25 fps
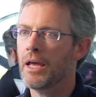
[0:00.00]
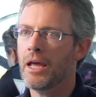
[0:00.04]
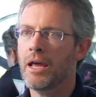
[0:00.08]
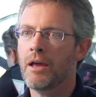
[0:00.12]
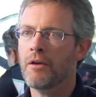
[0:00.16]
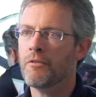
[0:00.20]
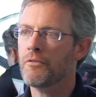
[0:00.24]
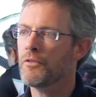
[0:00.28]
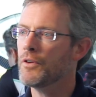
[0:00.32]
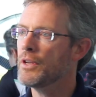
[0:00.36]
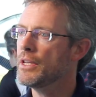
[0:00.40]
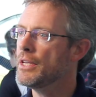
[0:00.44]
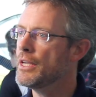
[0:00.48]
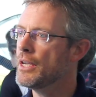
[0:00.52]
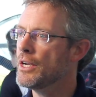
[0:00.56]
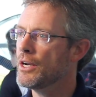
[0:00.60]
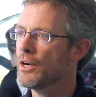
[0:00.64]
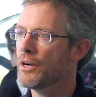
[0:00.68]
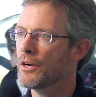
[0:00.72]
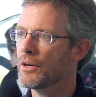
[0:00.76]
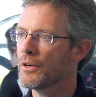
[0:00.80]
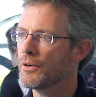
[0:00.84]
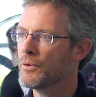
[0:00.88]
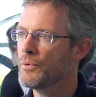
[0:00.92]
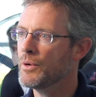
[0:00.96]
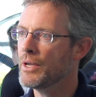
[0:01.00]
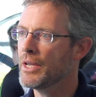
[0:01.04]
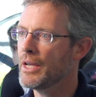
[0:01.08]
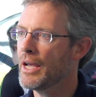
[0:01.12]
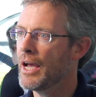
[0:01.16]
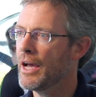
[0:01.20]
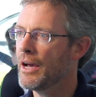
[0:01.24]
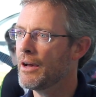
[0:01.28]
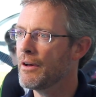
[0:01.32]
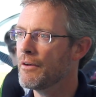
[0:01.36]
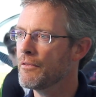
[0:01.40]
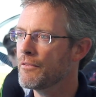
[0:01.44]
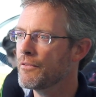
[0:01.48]
Every year we
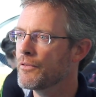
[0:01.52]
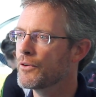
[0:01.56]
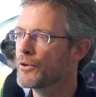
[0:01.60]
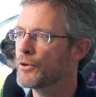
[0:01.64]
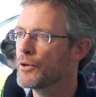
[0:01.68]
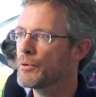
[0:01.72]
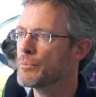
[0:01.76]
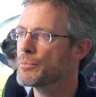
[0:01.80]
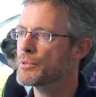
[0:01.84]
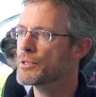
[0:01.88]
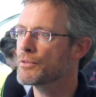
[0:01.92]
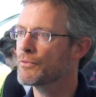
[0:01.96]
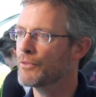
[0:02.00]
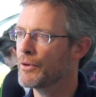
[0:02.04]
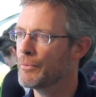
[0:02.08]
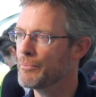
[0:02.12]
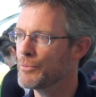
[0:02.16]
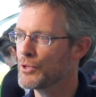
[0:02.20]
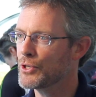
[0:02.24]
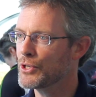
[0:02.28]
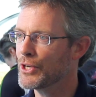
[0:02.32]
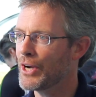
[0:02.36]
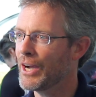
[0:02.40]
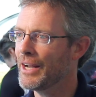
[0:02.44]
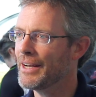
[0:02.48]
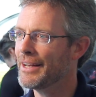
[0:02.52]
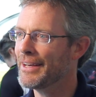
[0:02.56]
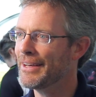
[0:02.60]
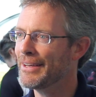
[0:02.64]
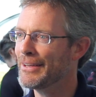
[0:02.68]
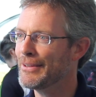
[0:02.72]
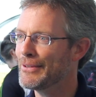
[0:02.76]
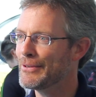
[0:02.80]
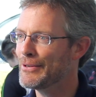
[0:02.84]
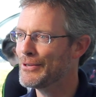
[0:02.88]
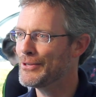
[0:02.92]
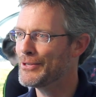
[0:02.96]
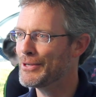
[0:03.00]
have groups from China,
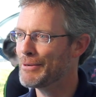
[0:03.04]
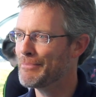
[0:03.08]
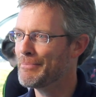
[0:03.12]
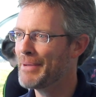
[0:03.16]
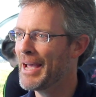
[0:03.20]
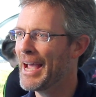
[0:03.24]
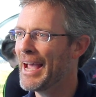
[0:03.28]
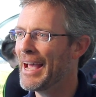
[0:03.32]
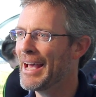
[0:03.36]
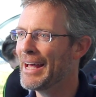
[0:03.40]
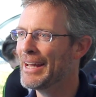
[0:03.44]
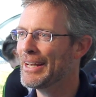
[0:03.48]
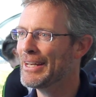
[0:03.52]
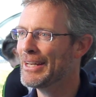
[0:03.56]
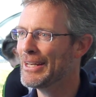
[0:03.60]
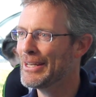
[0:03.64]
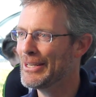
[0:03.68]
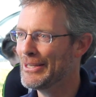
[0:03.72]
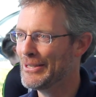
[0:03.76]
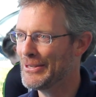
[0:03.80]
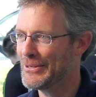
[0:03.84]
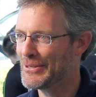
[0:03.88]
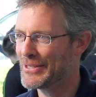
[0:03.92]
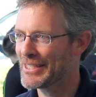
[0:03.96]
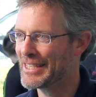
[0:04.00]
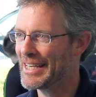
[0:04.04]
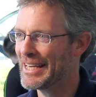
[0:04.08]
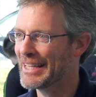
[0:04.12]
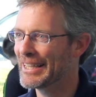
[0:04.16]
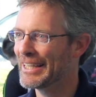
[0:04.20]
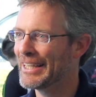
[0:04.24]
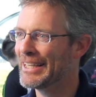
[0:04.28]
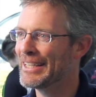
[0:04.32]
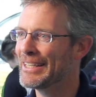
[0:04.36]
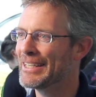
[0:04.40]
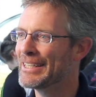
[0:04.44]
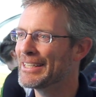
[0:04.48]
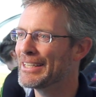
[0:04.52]
Japan, New
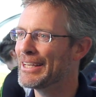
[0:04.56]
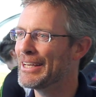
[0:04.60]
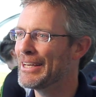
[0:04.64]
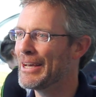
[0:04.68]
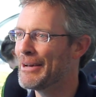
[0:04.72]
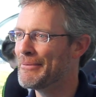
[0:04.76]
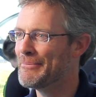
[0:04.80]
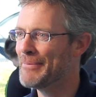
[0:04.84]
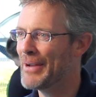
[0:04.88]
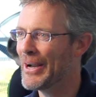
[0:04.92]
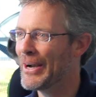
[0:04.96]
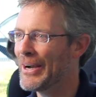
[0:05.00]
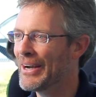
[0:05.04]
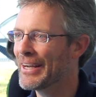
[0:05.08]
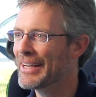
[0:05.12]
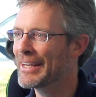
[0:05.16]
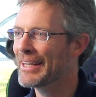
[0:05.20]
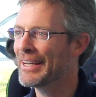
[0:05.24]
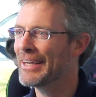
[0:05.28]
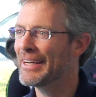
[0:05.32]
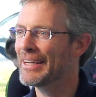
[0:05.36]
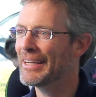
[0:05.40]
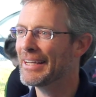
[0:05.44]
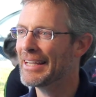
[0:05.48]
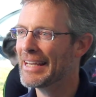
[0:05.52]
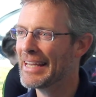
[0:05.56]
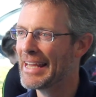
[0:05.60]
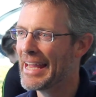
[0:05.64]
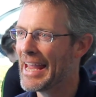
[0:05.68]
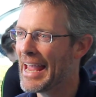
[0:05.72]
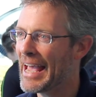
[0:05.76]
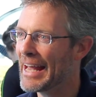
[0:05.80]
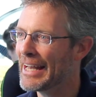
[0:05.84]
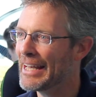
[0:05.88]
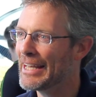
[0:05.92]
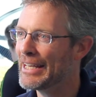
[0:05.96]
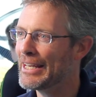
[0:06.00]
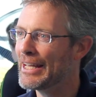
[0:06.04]
Zealand, America,
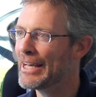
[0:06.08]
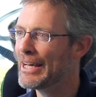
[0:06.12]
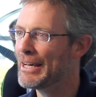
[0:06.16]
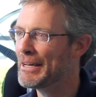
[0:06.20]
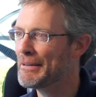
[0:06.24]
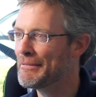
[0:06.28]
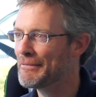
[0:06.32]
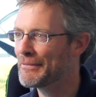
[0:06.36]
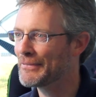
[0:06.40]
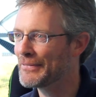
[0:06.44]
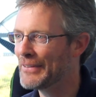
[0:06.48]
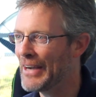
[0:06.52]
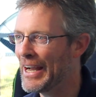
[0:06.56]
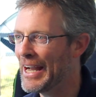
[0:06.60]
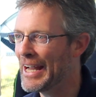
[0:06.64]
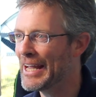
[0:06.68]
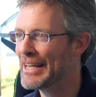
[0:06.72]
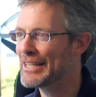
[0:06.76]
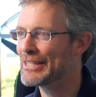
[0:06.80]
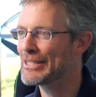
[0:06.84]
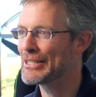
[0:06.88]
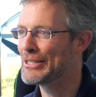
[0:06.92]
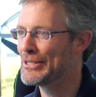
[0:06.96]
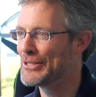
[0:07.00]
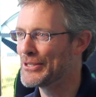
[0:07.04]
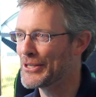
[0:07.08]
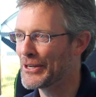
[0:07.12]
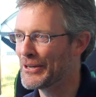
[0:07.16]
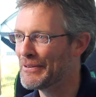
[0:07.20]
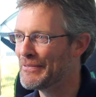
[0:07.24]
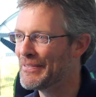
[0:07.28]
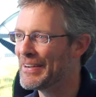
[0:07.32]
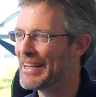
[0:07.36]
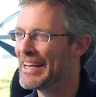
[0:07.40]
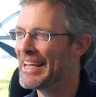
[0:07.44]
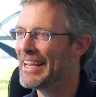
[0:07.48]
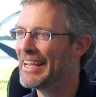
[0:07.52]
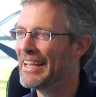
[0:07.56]
Canada, France,
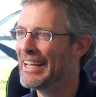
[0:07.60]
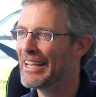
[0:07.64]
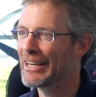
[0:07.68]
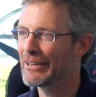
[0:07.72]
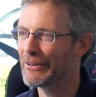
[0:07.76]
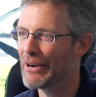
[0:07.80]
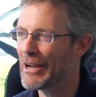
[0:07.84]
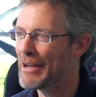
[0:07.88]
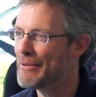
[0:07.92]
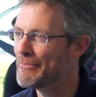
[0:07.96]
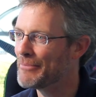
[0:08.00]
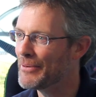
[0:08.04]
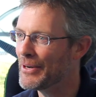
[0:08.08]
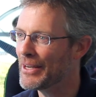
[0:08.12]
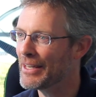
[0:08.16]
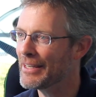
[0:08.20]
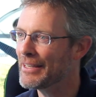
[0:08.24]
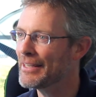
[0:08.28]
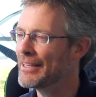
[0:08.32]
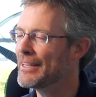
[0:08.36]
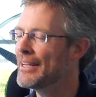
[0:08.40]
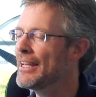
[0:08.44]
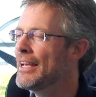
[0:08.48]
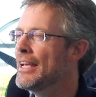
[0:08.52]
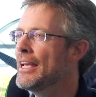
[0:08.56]
Germany, Great Britain.